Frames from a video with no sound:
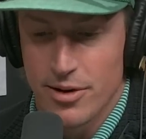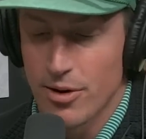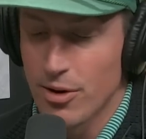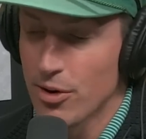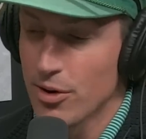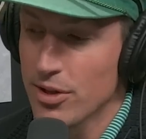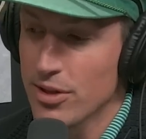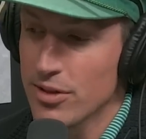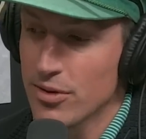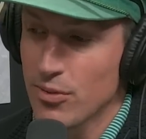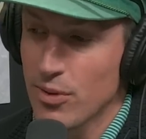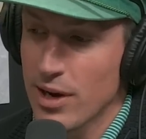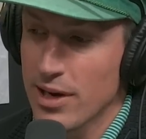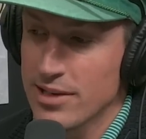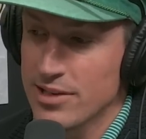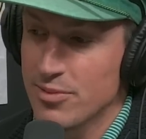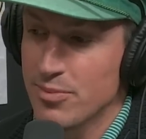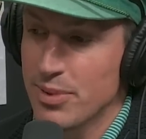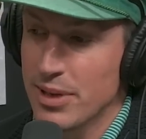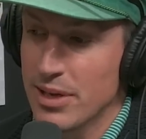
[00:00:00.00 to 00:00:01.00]
They're earning the
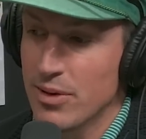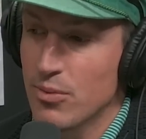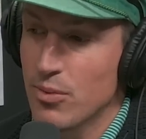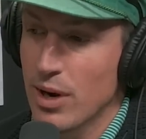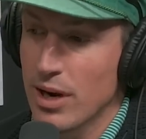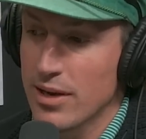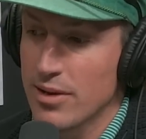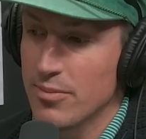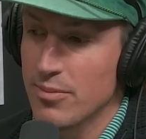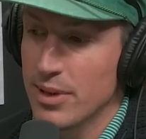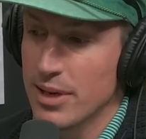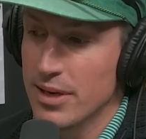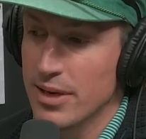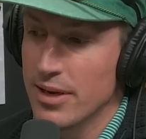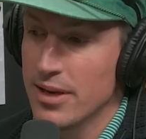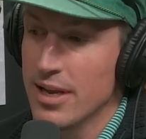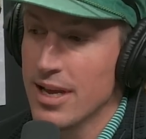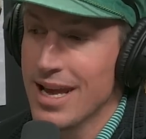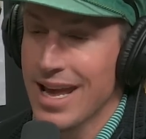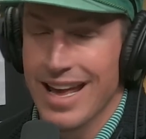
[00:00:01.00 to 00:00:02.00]
right to be
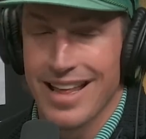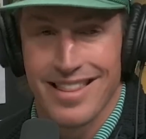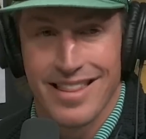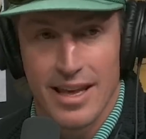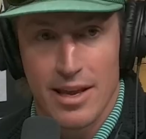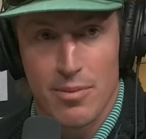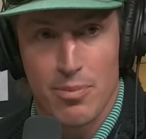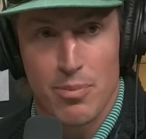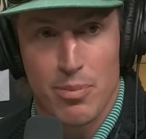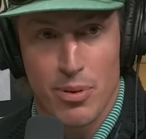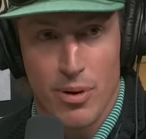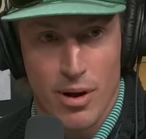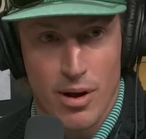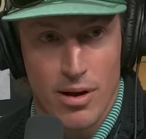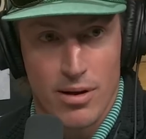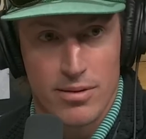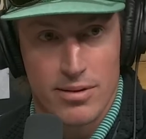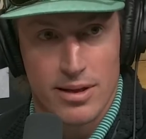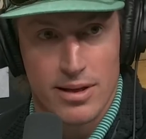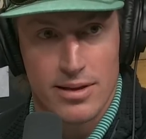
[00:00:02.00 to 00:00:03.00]
recommended, and
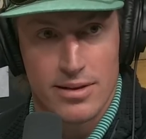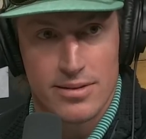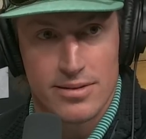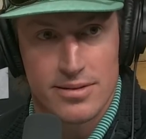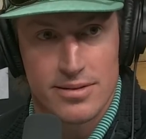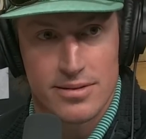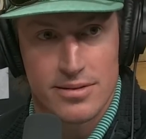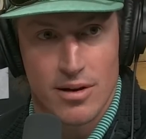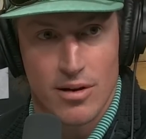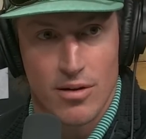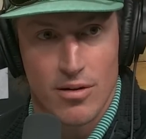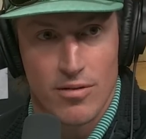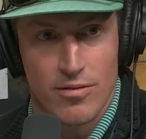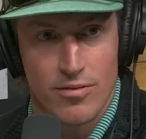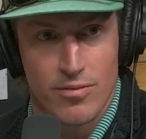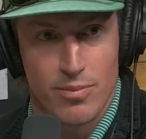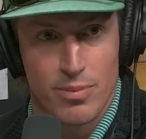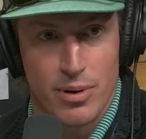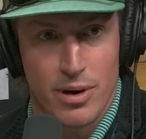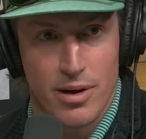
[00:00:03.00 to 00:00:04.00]
they
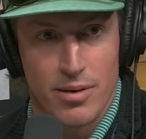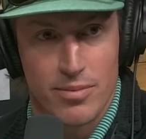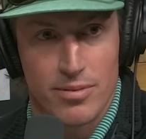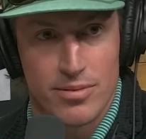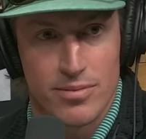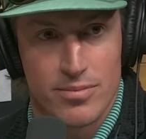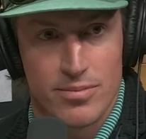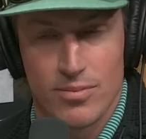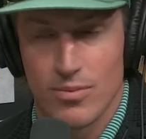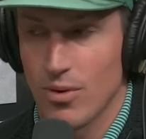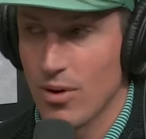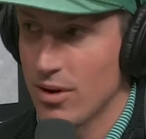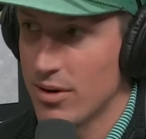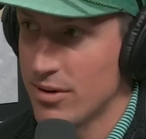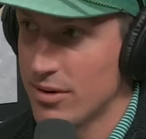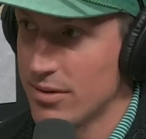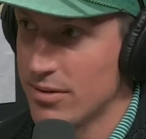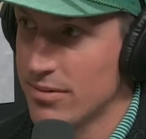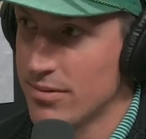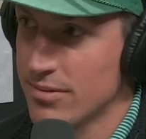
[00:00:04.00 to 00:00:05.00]
solve problem
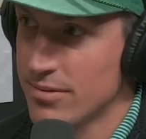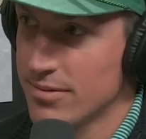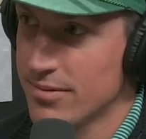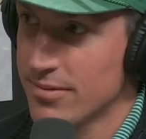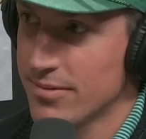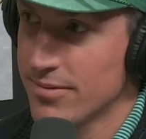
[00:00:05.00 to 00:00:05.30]
water.